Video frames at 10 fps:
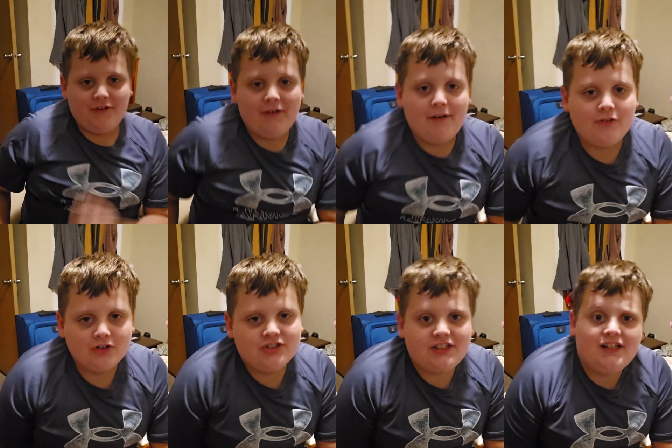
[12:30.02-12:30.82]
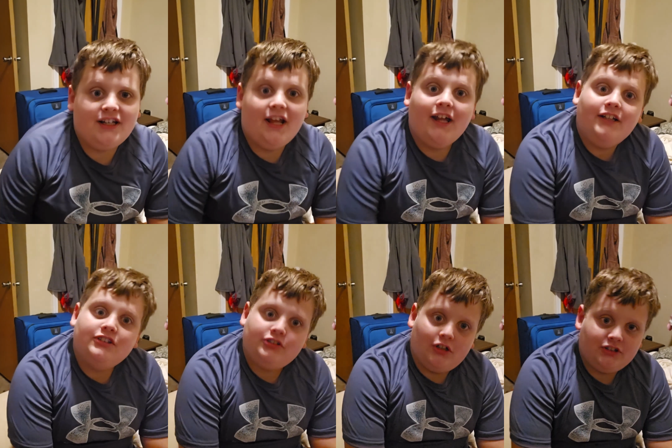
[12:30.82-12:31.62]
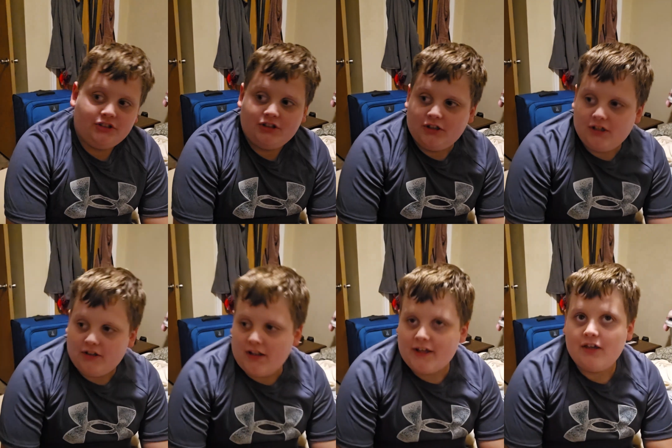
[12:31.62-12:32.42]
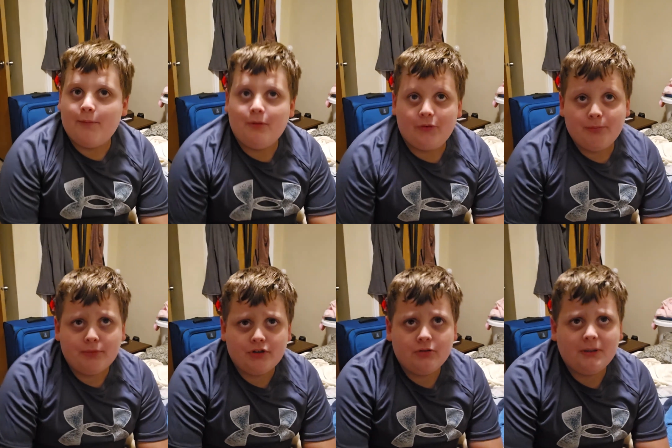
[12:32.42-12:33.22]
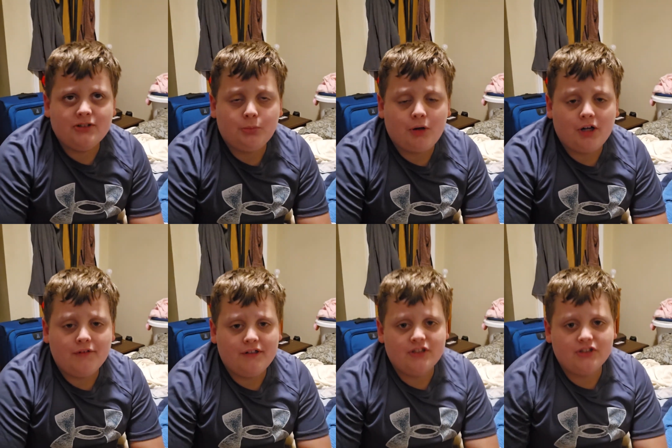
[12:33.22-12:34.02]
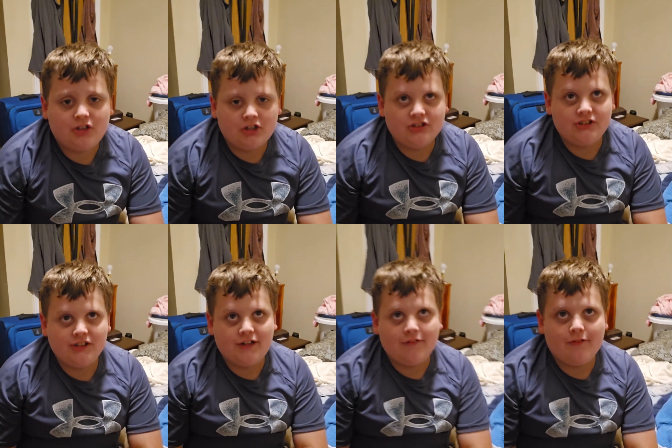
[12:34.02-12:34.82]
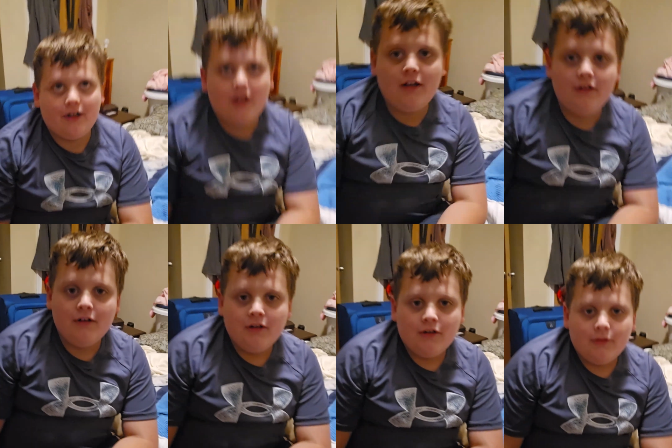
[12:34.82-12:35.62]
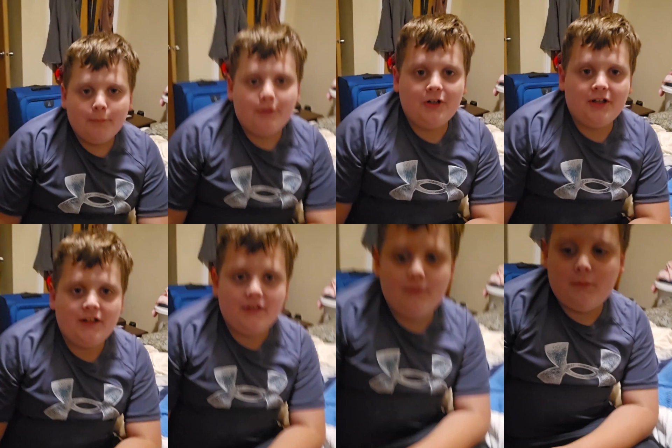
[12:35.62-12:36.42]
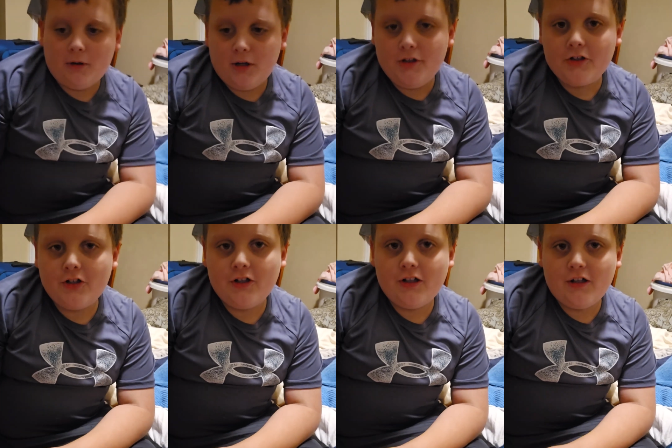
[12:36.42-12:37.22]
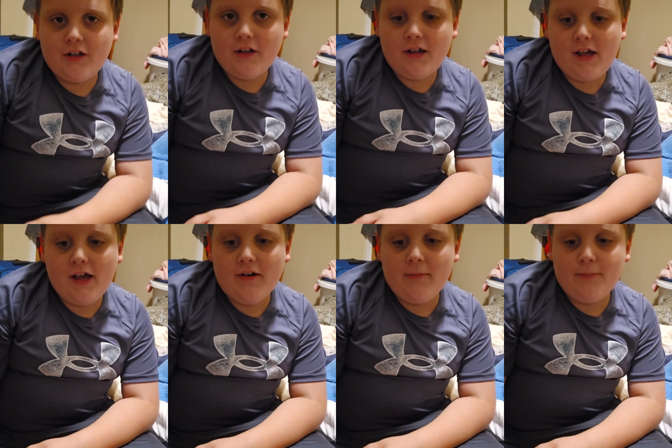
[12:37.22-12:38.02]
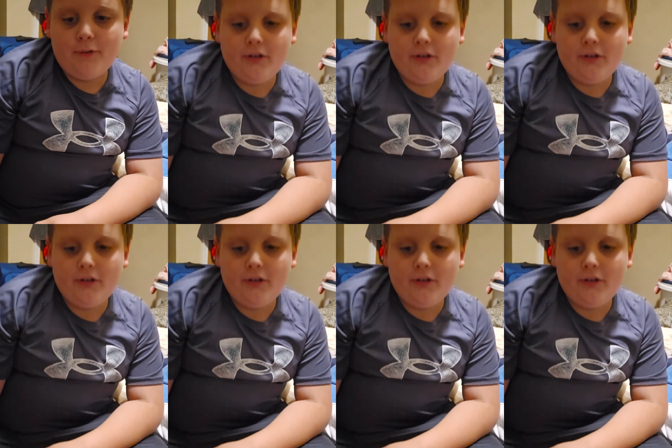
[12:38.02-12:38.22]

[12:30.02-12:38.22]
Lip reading: if you have your seed and it starts to, like, you put too much water and it starts to like rot, put it in water and